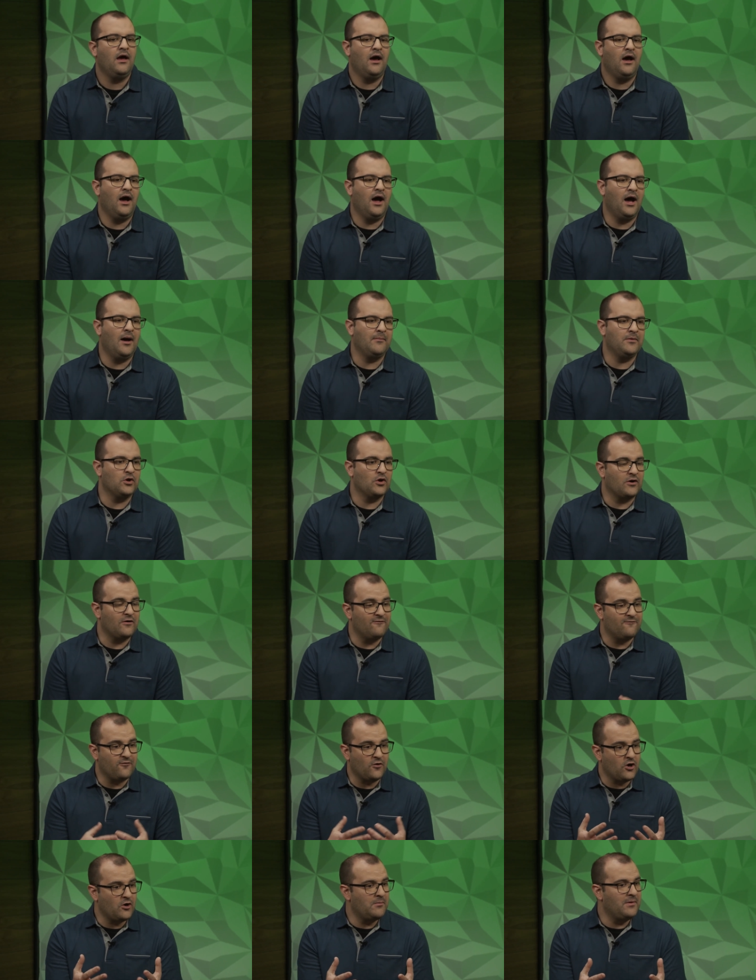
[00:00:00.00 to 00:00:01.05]
Um, you're
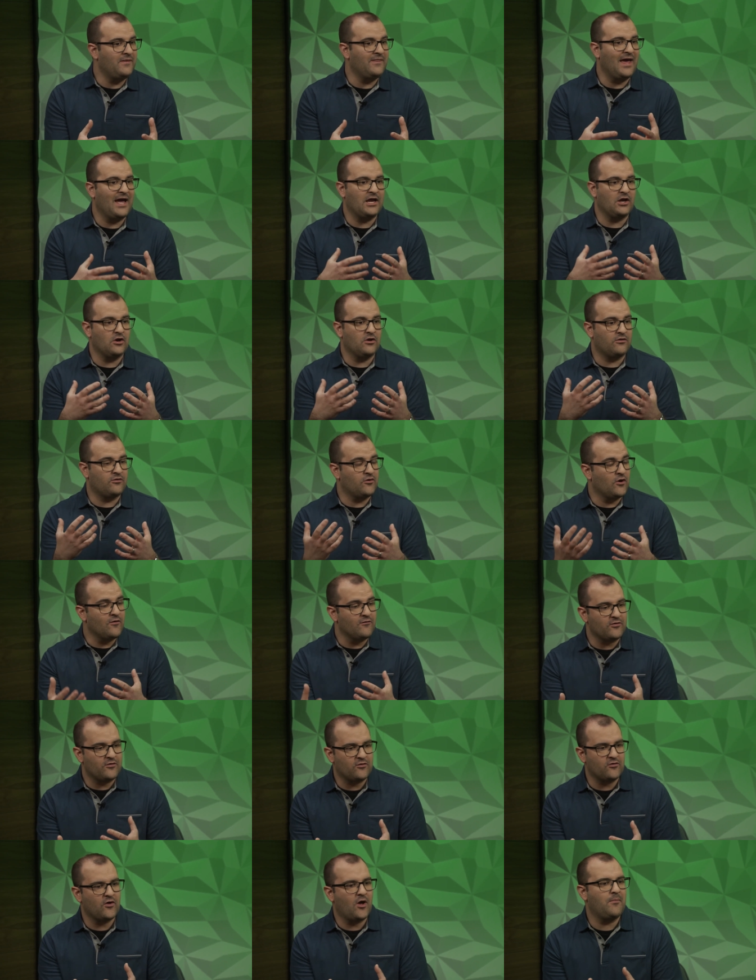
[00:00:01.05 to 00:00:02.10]
confirming that your
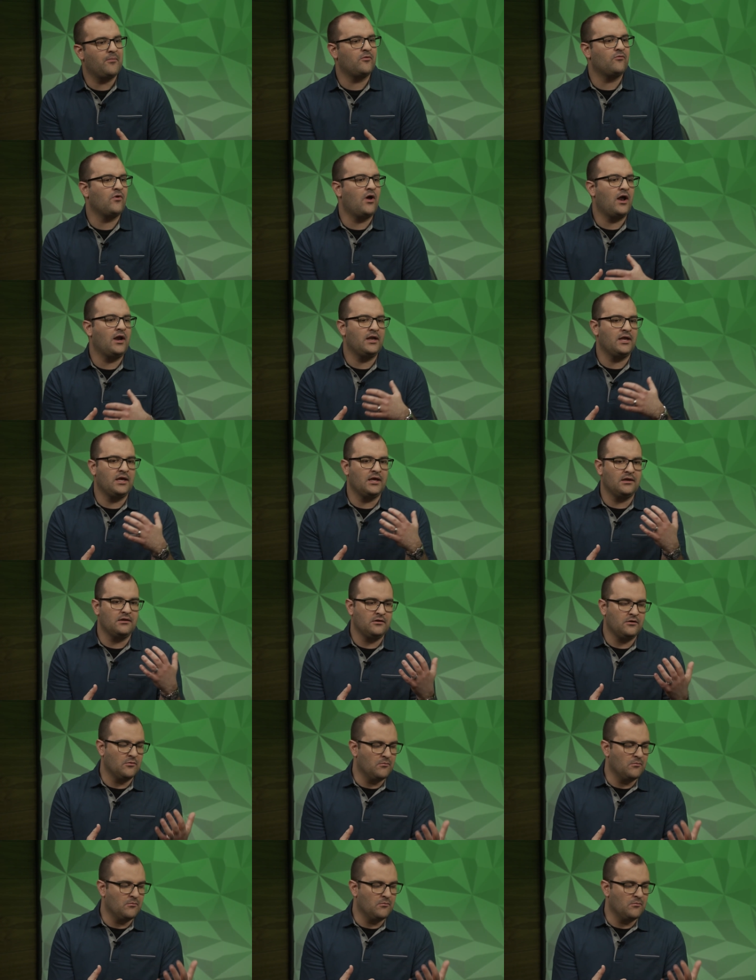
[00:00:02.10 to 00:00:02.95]
services are up and running,